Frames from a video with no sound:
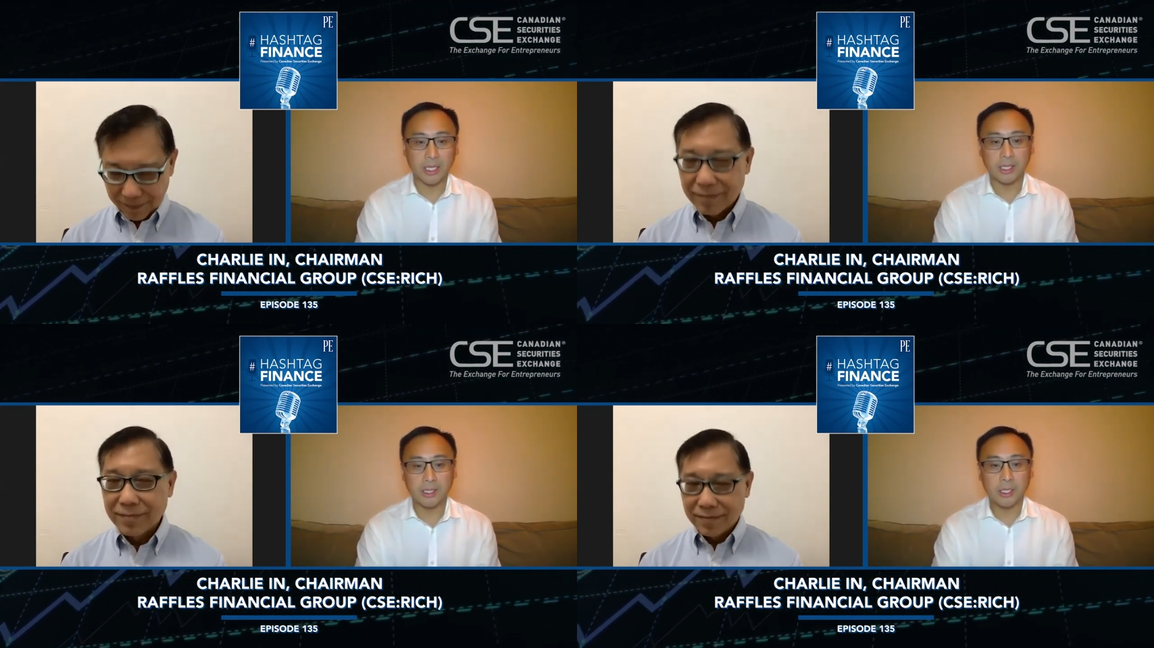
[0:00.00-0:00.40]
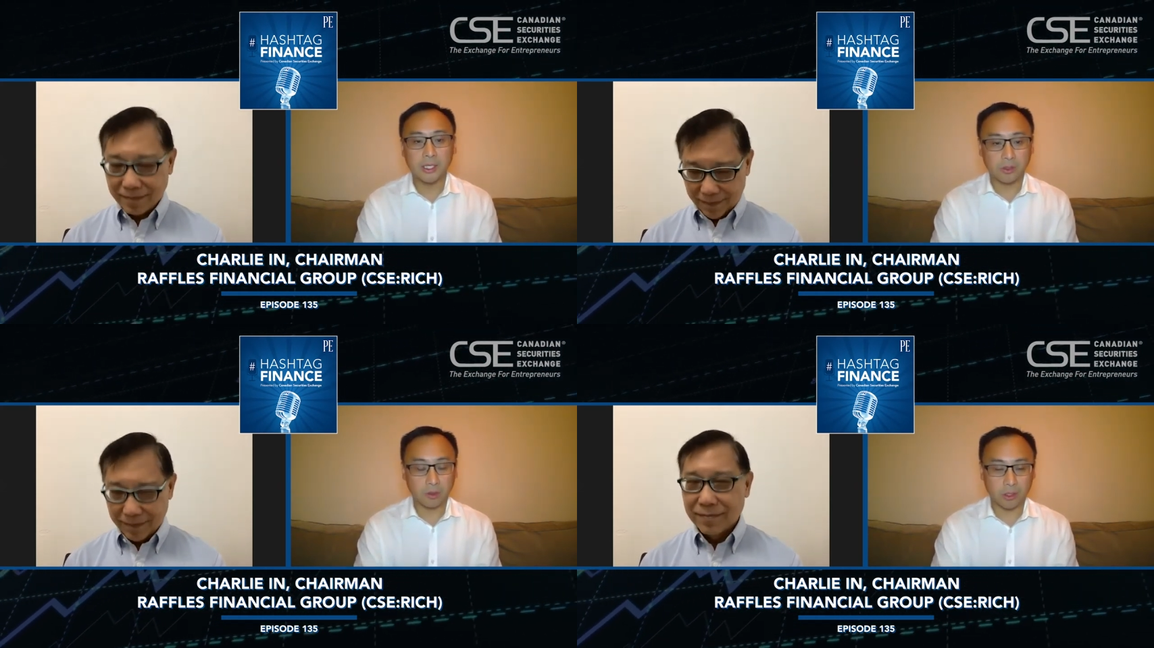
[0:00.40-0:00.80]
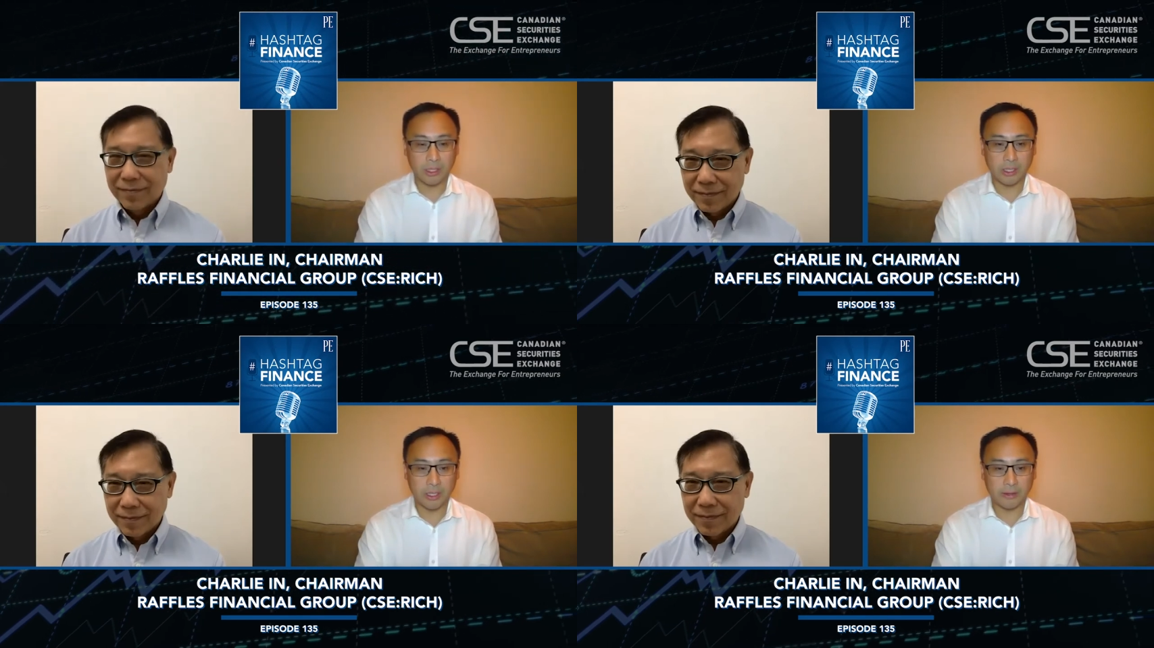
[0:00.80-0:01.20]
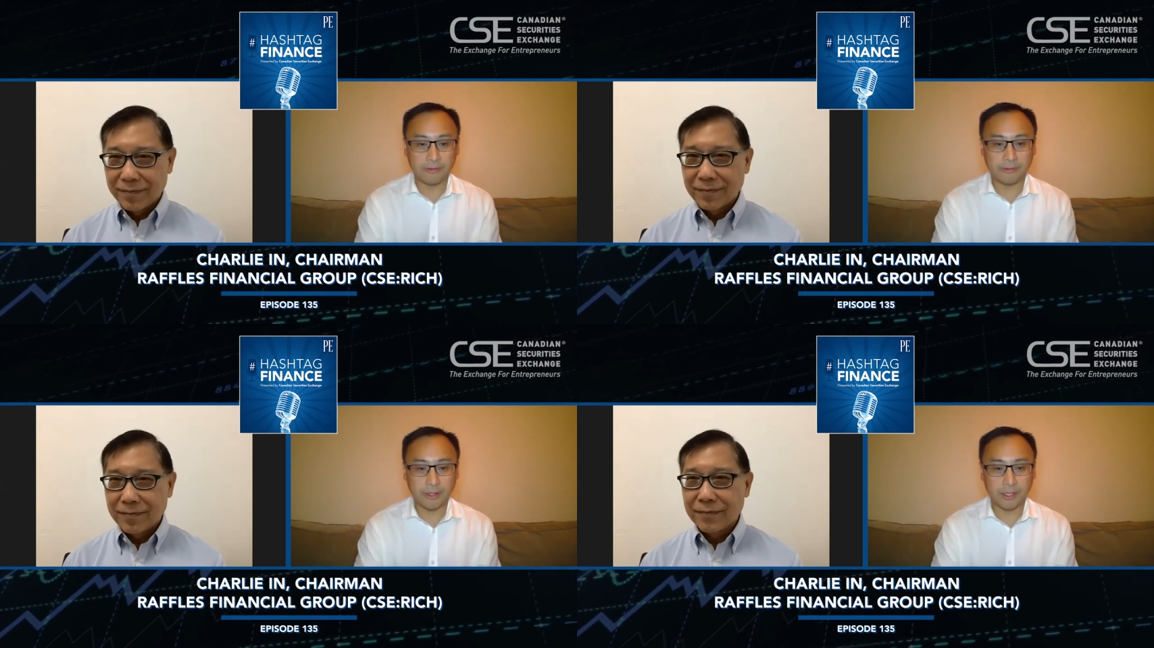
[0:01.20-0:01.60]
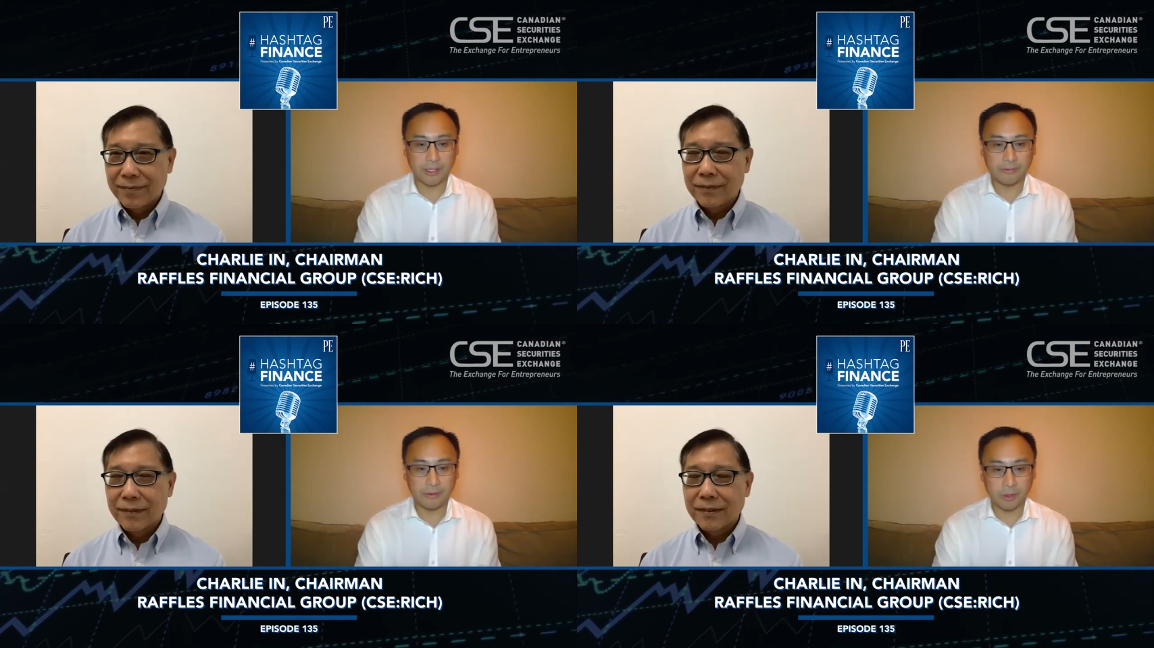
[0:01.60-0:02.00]
Speaker 1: And certainly, if
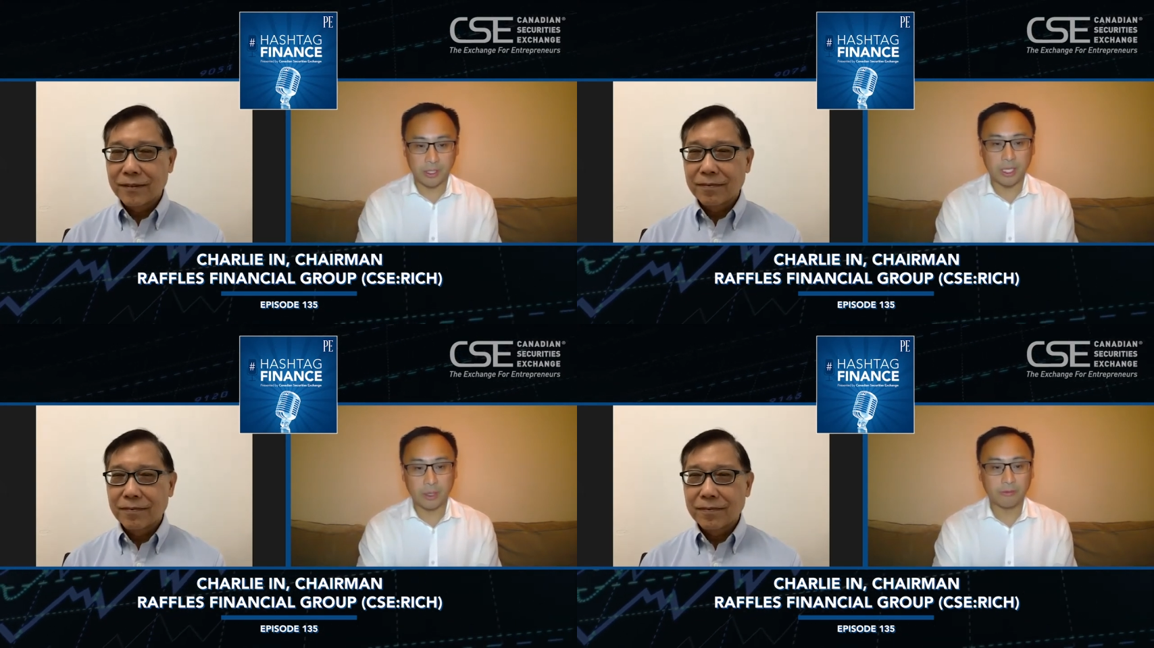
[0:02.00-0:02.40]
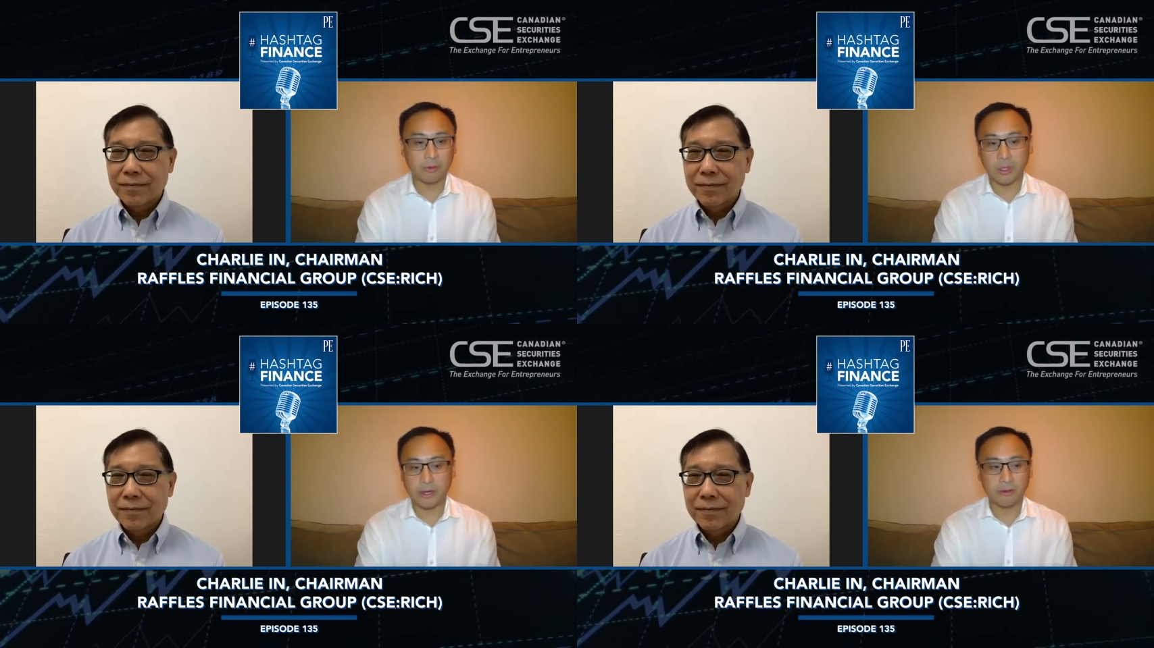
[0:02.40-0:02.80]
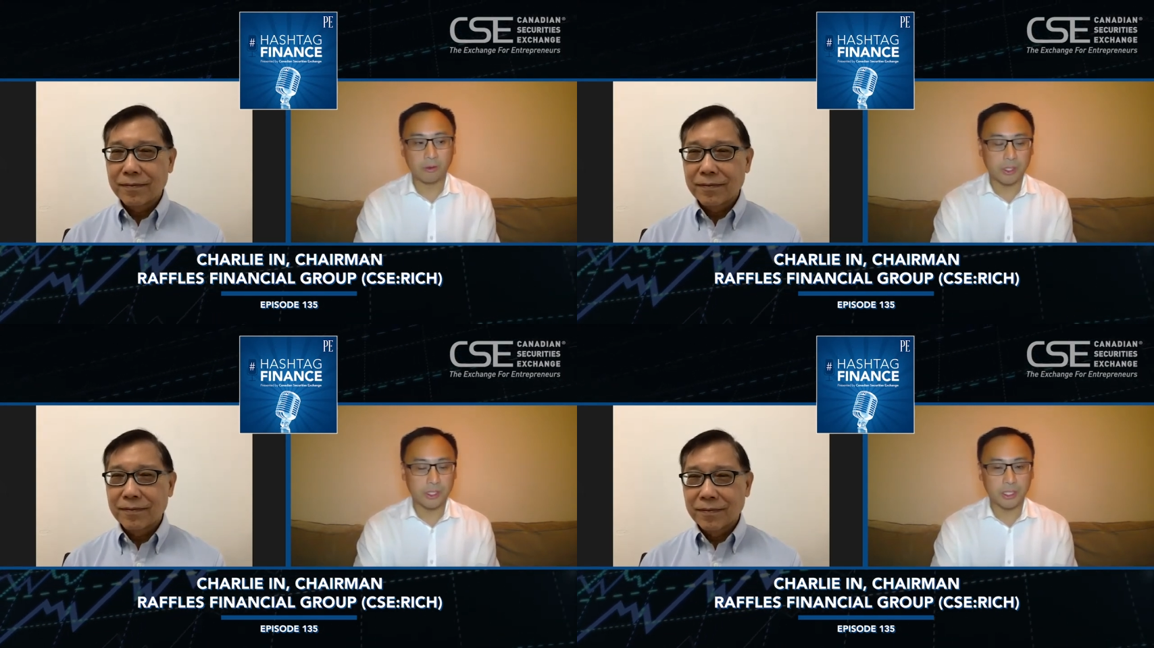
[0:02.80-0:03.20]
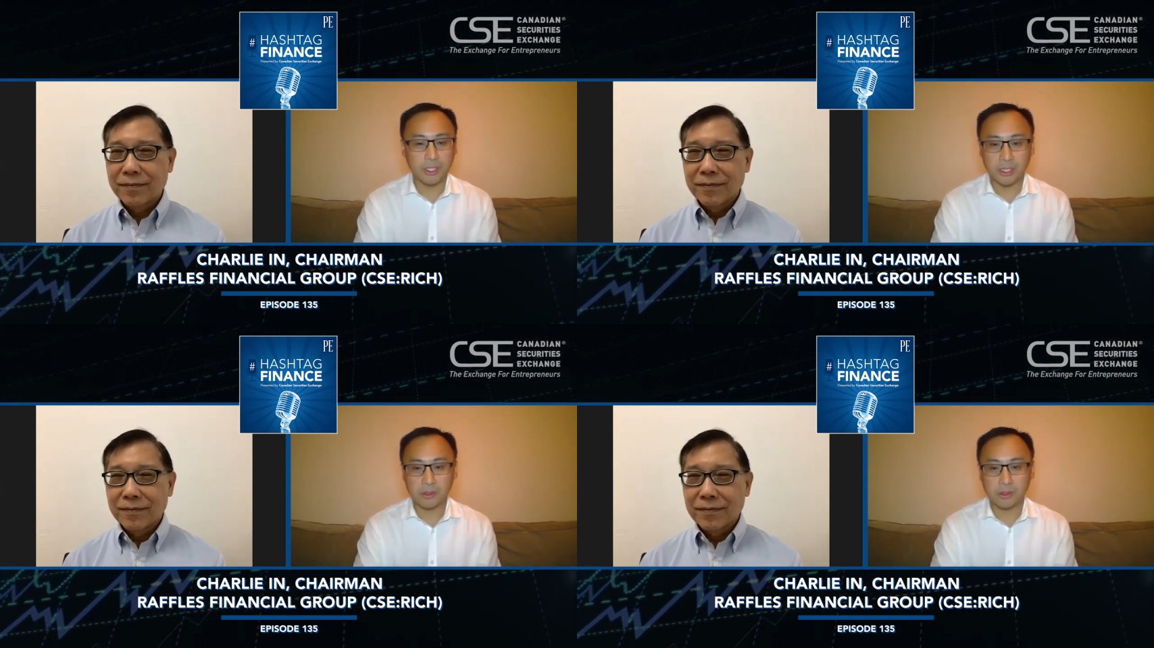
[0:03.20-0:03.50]
you need help for whatever reason,